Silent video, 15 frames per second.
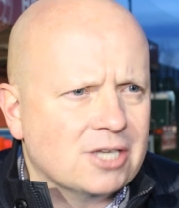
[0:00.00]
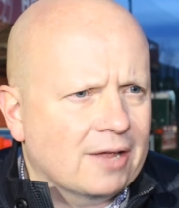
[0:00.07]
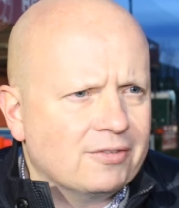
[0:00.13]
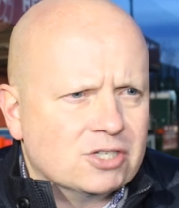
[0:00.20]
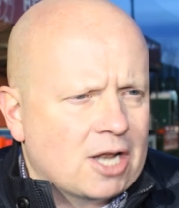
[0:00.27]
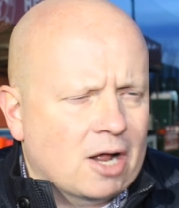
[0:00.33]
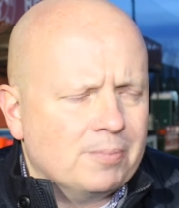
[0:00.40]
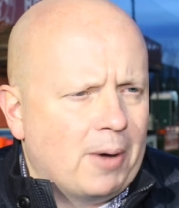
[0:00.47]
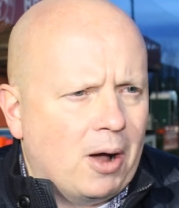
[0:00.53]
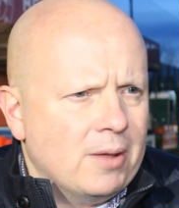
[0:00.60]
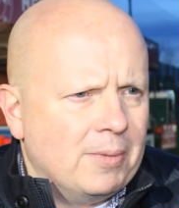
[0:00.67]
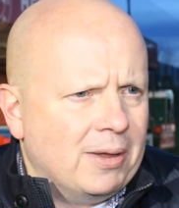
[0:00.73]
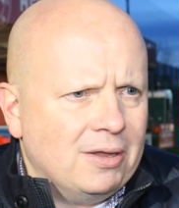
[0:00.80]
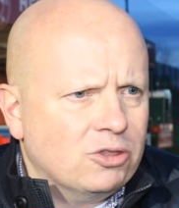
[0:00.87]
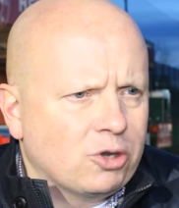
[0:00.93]
They've stuck by
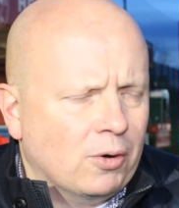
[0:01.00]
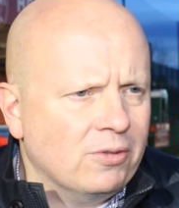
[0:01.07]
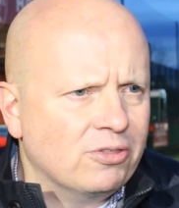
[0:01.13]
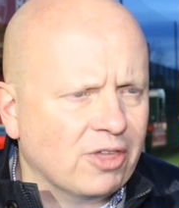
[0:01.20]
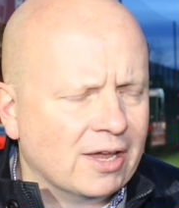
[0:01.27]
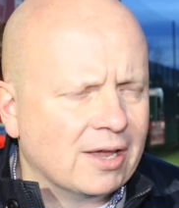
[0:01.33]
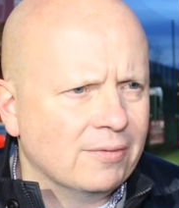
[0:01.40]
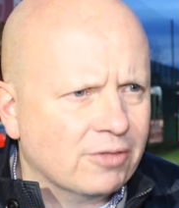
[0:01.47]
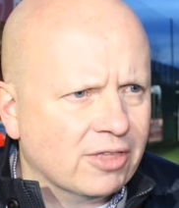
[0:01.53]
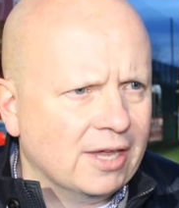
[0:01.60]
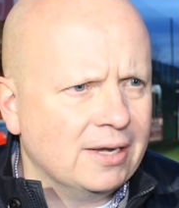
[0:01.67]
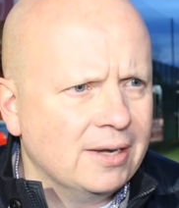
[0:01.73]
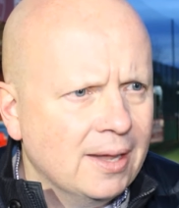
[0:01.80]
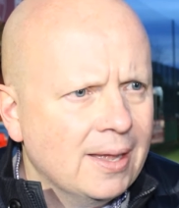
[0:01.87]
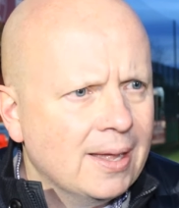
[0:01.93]
me through thick and
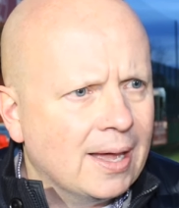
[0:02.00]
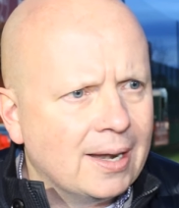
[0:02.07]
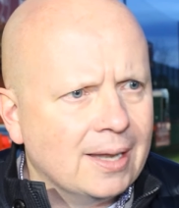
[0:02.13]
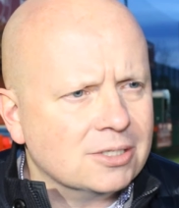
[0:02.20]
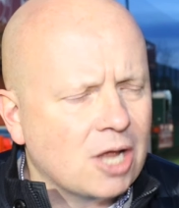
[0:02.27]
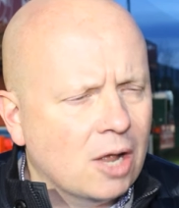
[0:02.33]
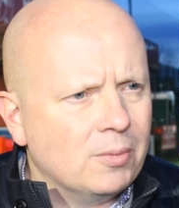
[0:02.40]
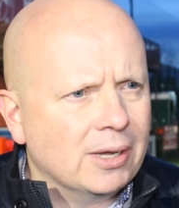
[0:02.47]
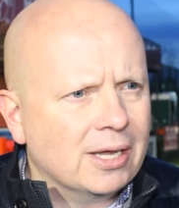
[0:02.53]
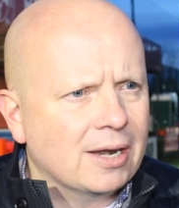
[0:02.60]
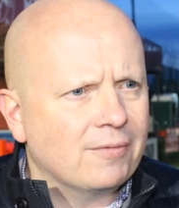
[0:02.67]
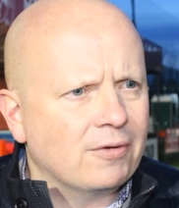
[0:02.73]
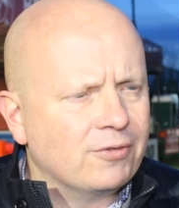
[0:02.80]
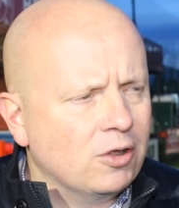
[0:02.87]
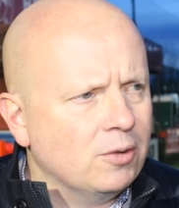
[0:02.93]
thin, and let's hope we can
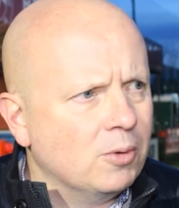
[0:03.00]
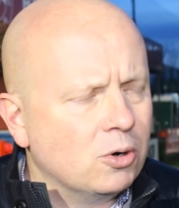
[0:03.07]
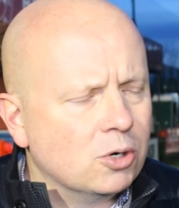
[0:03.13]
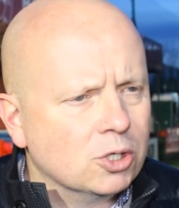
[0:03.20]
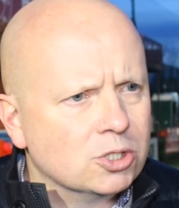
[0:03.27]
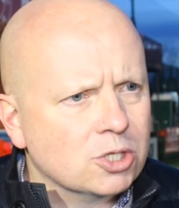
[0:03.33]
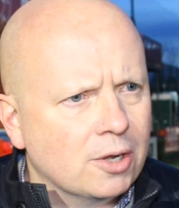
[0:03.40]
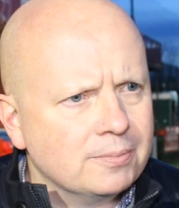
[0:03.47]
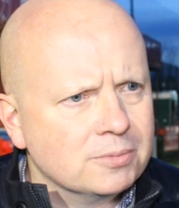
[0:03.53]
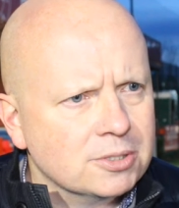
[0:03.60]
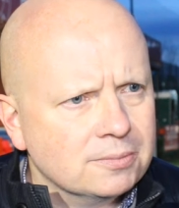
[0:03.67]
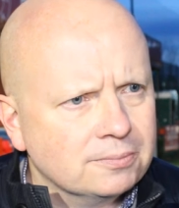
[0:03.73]
have a few more good times.